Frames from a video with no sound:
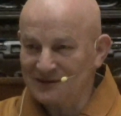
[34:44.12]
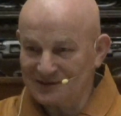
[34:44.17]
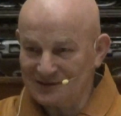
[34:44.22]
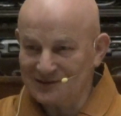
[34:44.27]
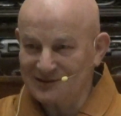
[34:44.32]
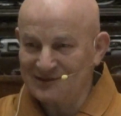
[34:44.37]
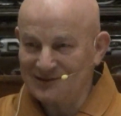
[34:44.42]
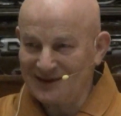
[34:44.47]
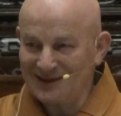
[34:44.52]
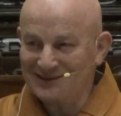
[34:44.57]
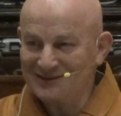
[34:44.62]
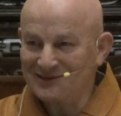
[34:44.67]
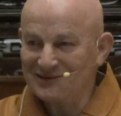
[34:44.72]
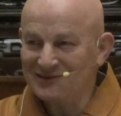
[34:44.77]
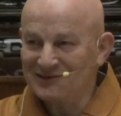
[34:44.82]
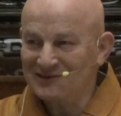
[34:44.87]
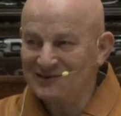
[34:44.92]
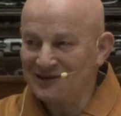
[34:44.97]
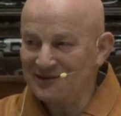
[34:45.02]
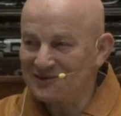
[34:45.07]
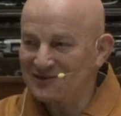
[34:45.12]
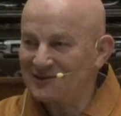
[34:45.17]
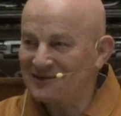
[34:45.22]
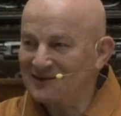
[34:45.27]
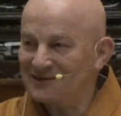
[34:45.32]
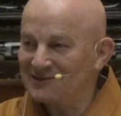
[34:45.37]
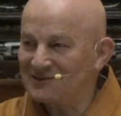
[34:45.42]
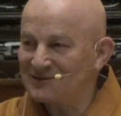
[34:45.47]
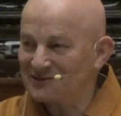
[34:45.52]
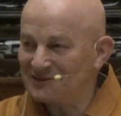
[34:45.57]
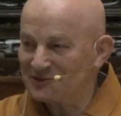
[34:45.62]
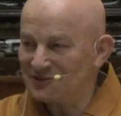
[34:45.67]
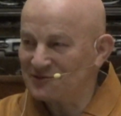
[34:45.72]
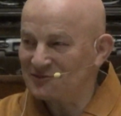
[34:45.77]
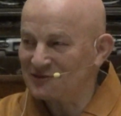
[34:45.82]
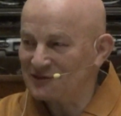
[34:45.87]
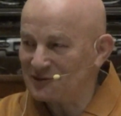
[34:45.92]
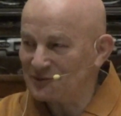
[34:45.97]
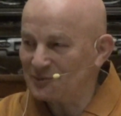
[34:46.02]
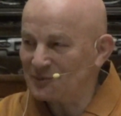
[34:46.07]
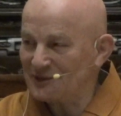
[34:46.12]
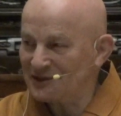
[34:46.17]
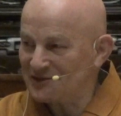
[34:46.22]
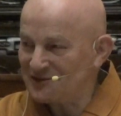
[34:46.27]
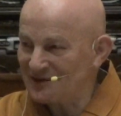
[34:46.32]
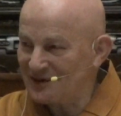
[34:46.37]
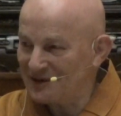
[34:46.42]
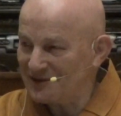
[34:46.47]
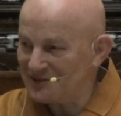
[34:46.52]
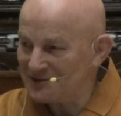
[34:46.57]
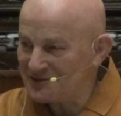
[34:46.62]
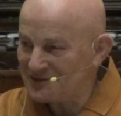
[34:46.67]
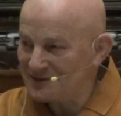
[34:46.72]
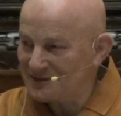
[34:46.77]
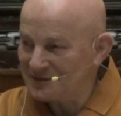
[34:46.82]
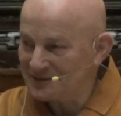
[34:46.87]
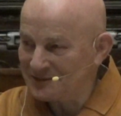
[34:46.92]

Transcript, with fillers: the Chinese translation is very precise.